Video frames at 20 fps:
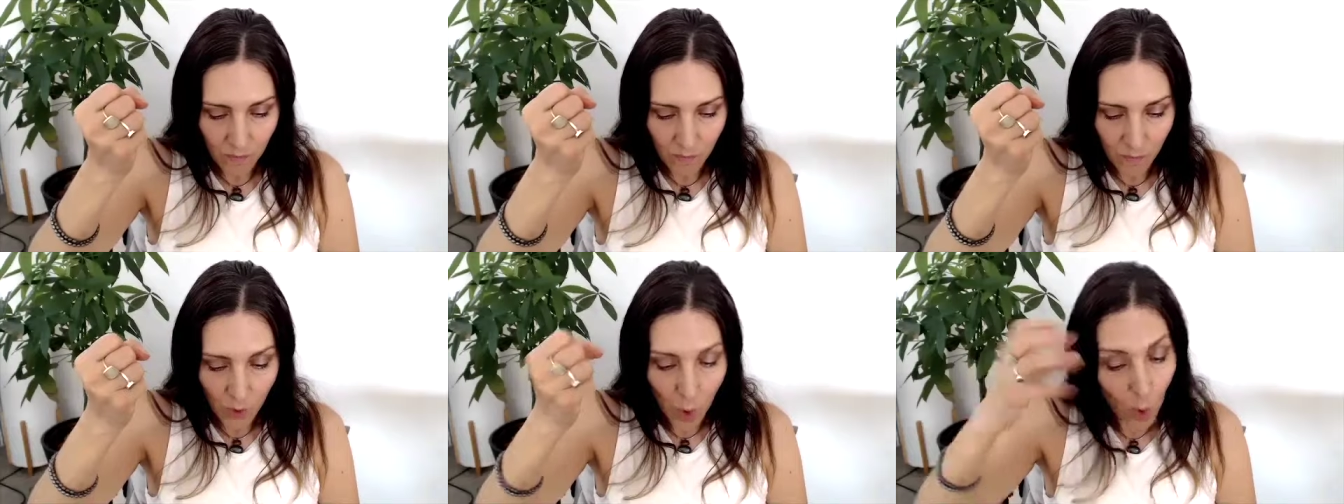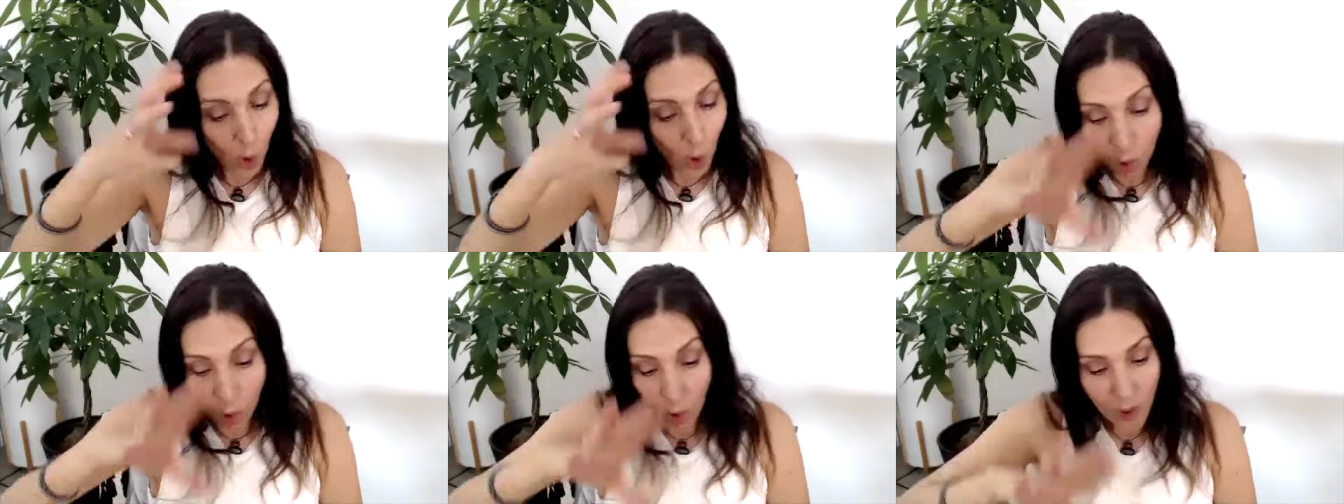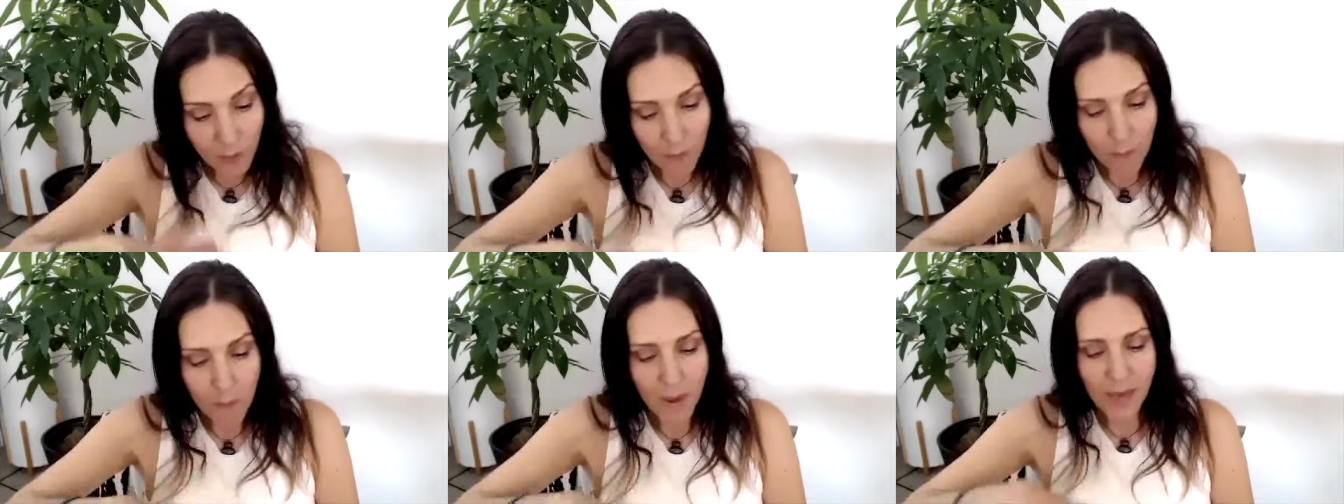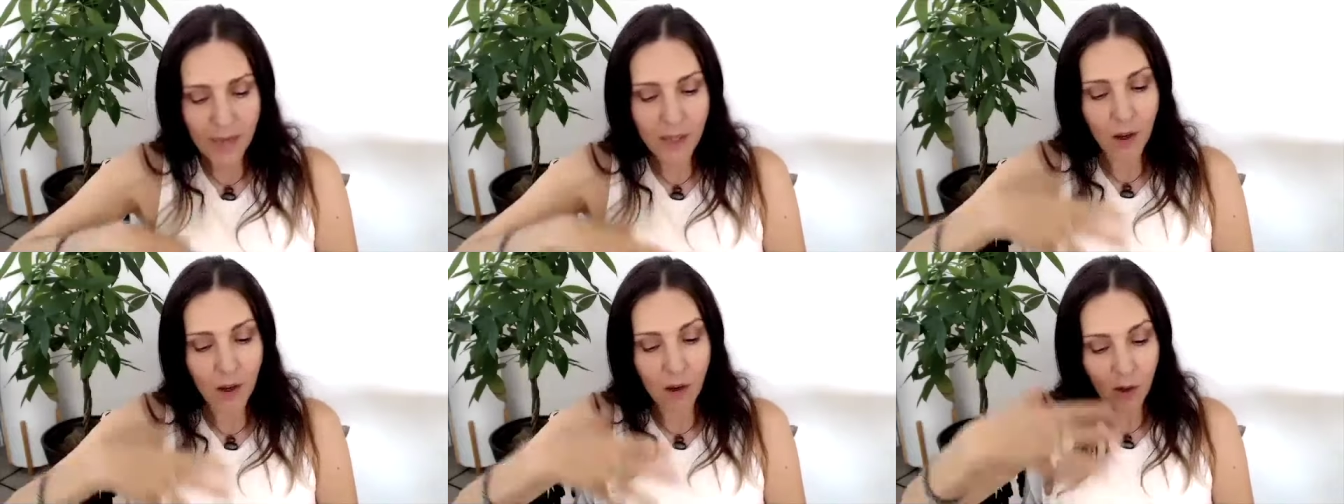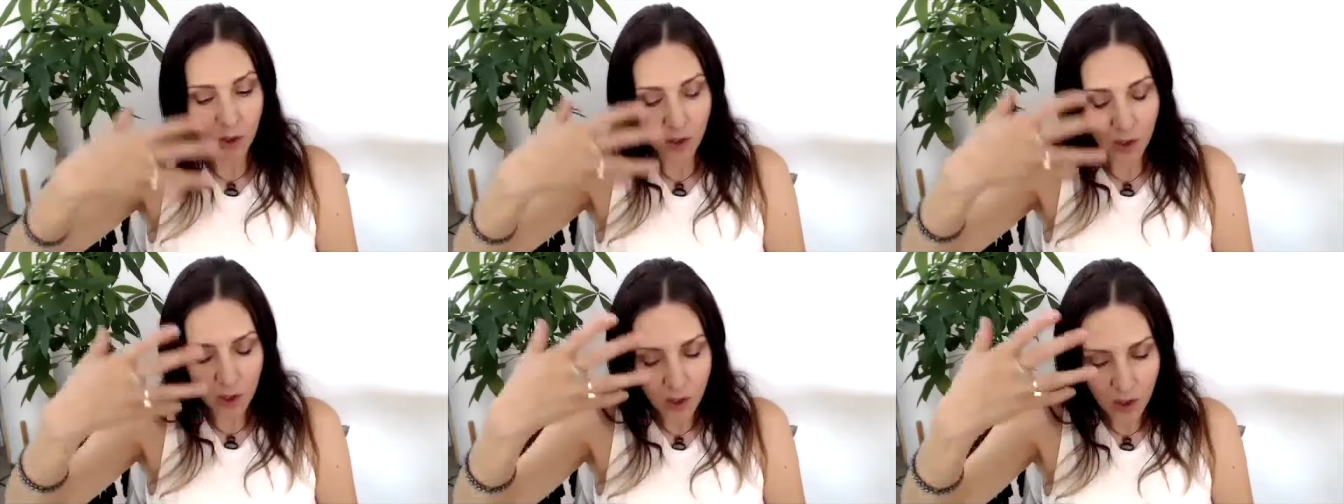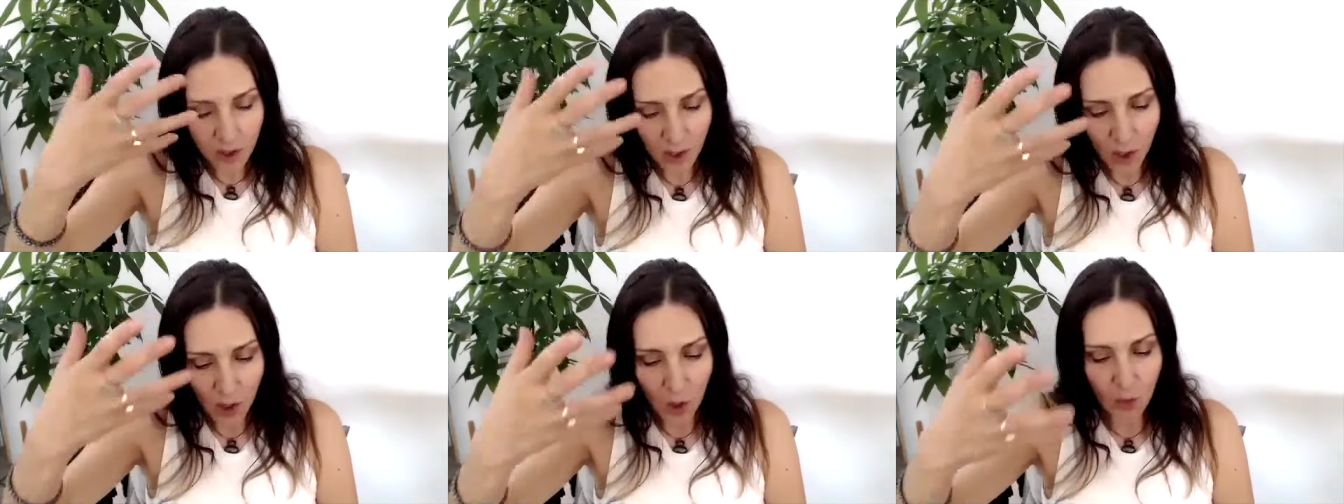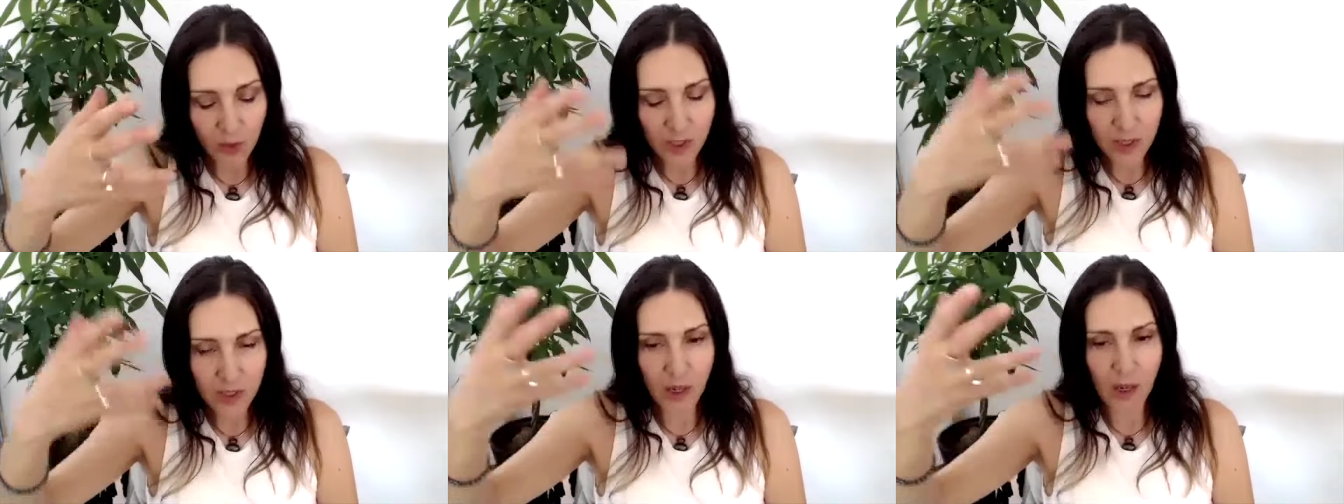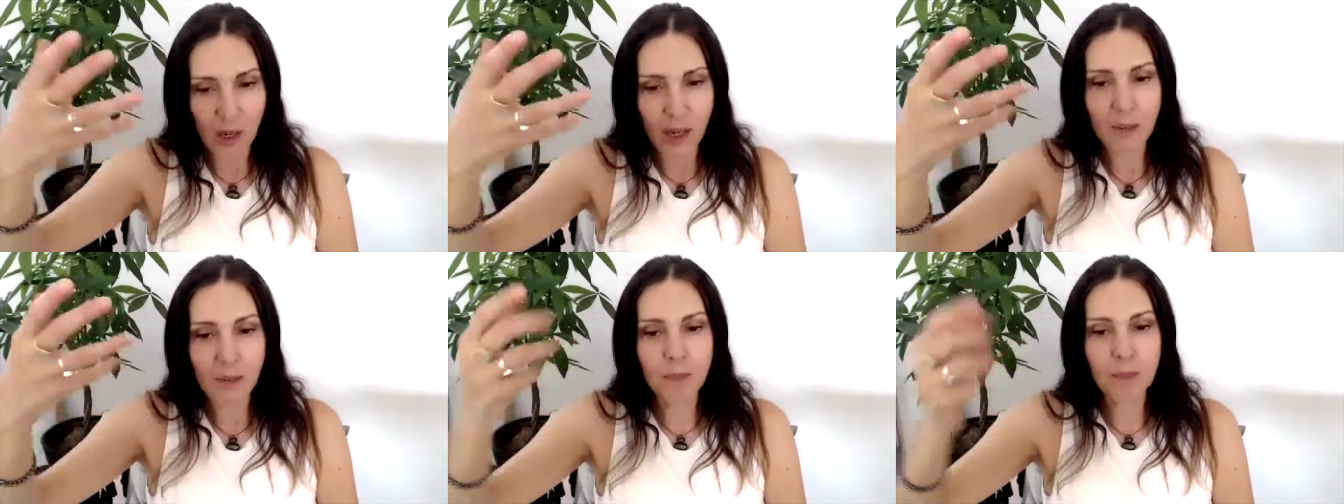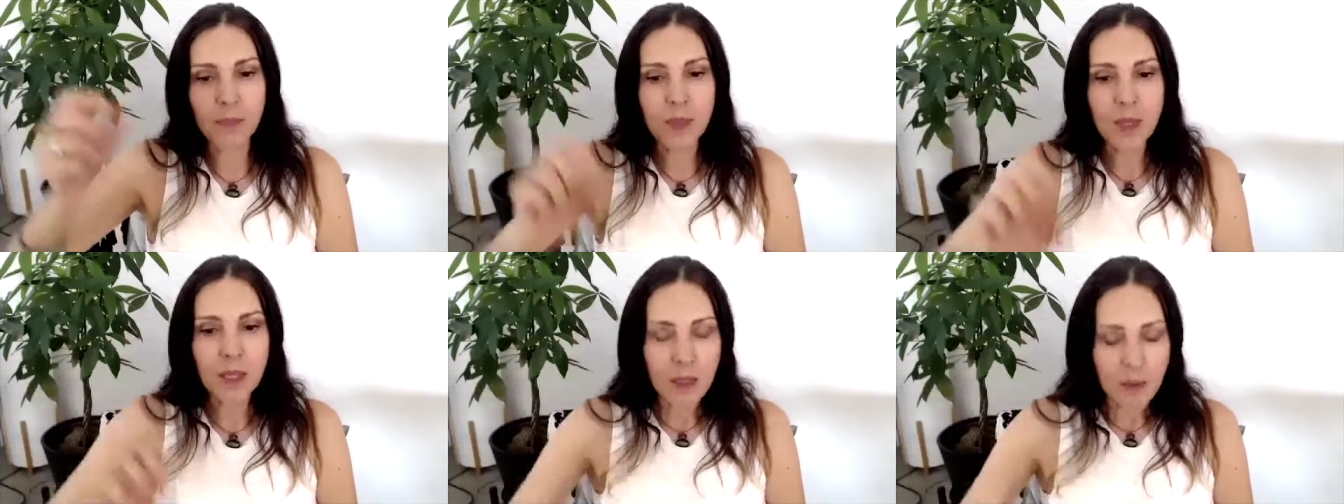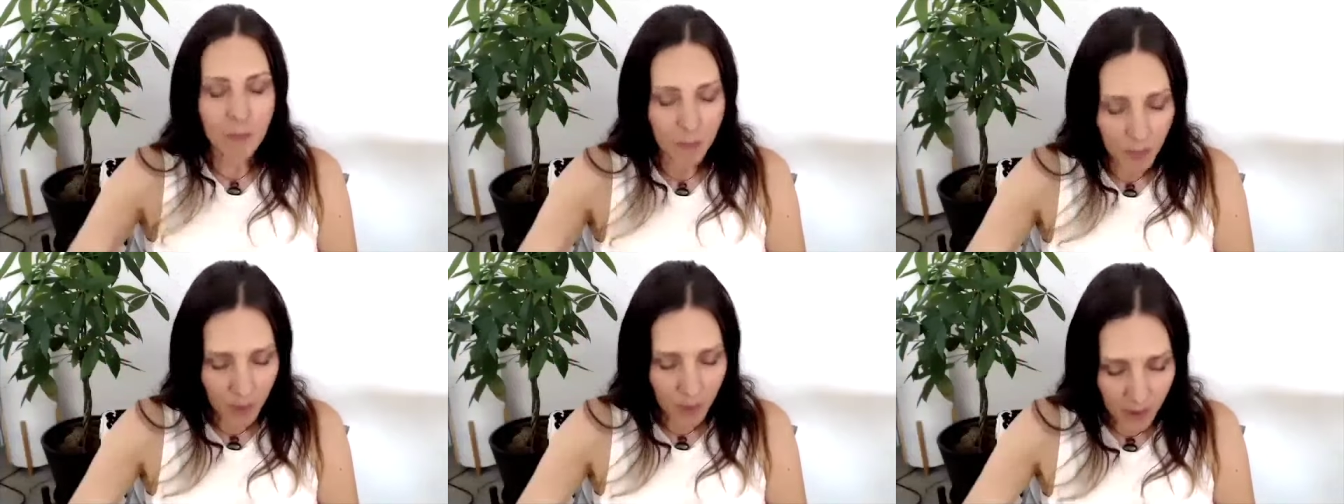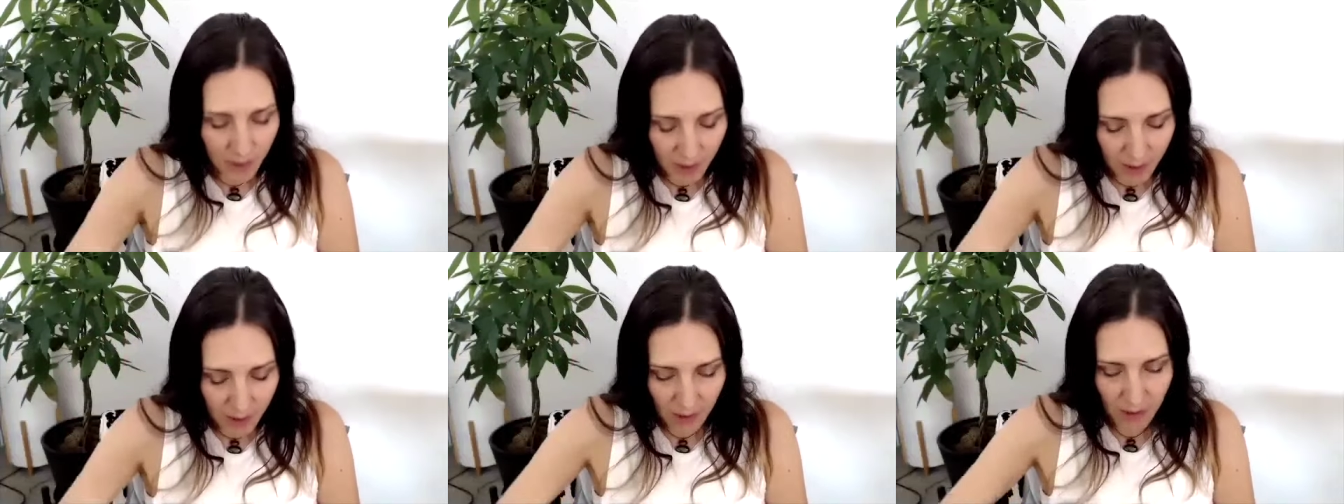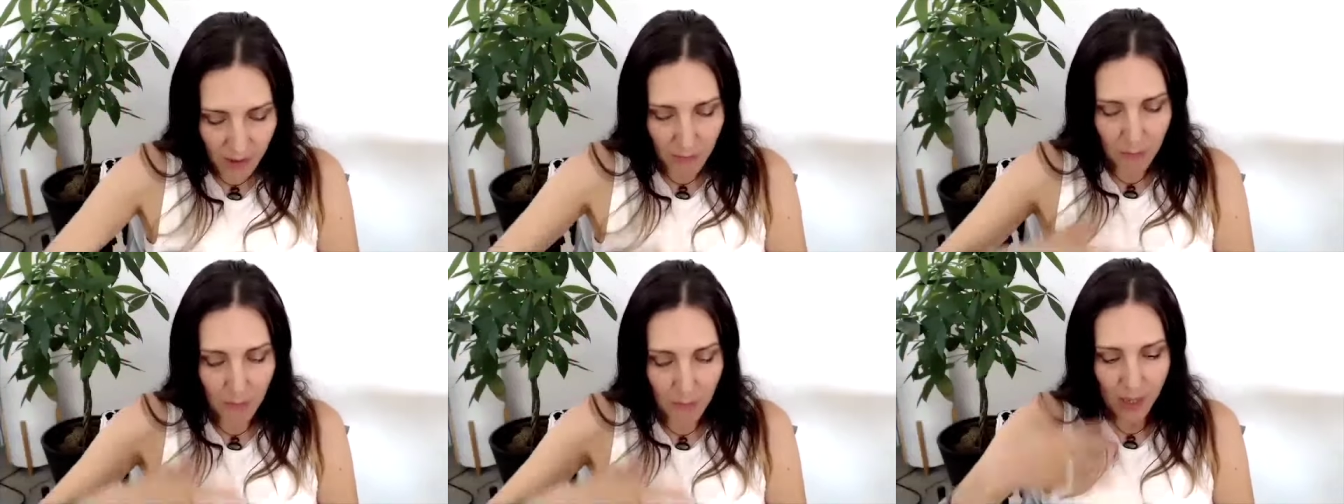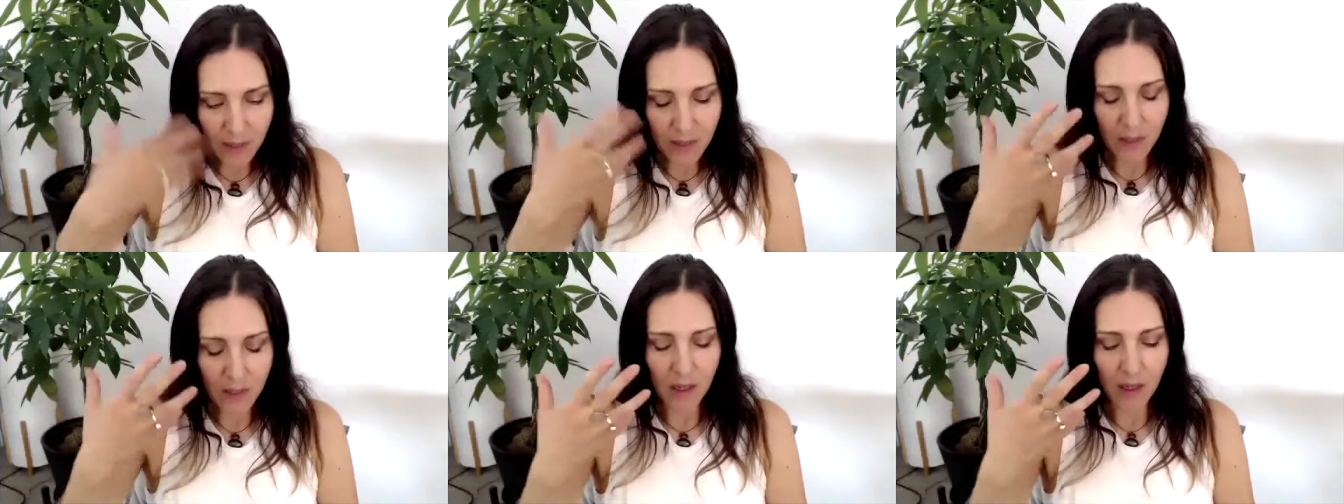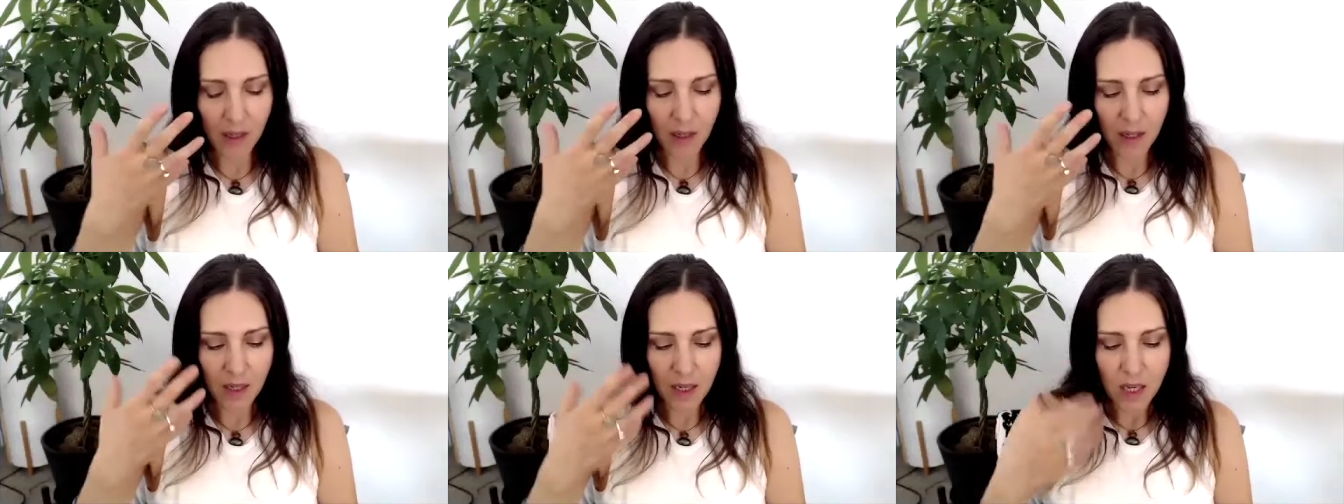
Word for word: Or it may not over time, but it doesn't matter.